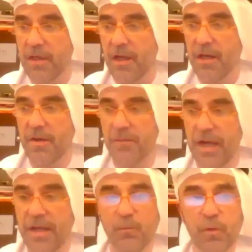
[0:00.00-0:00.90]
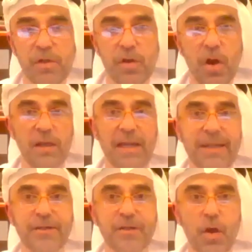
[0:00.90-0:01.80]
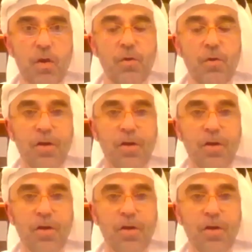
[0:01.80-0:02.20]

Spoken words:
and would not let go